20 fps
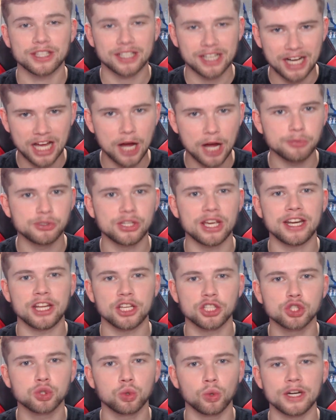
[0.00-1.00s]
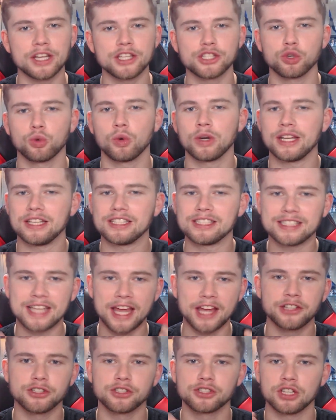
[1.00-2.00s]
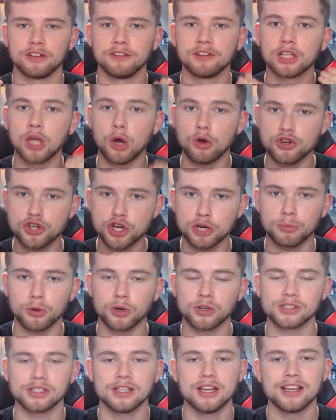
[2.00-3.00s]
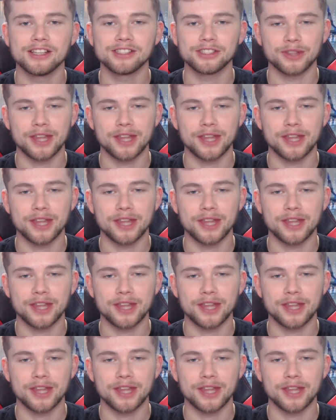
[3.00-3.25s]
the kind of updating 2020 standards of clone troopers.